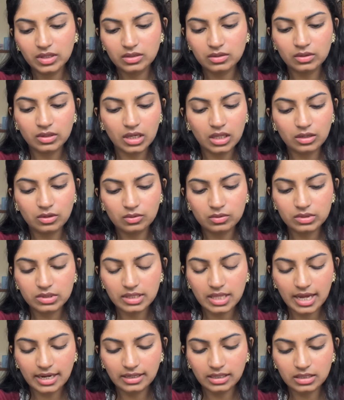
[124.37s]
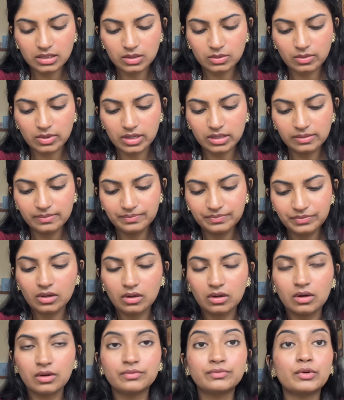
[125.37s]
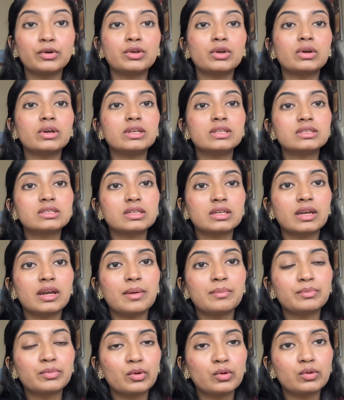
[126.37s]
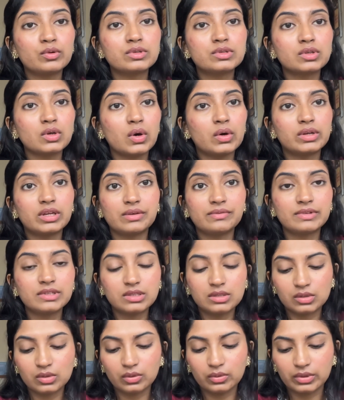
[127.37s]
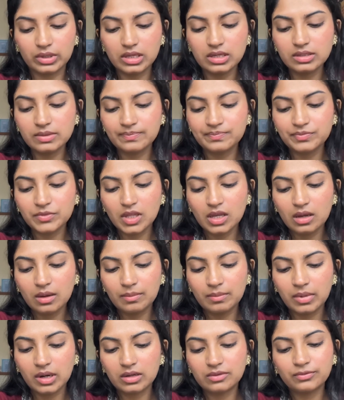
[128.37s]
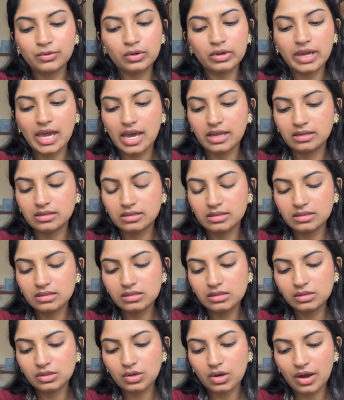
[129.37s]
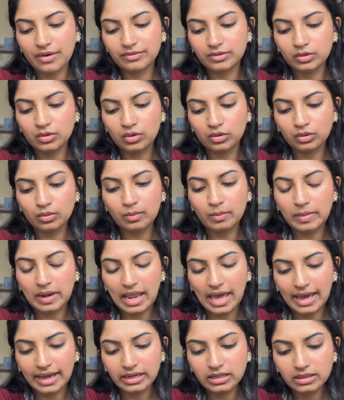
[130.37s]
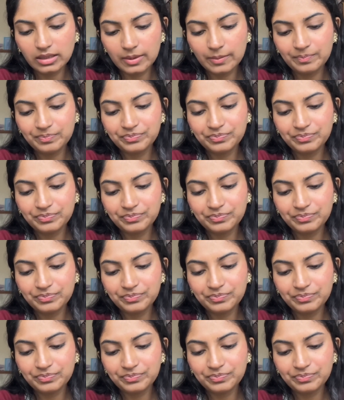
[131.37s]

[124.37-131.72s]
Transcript: You can use that as well for your Instagram post or even stories. But for carousel, you have to go to blank.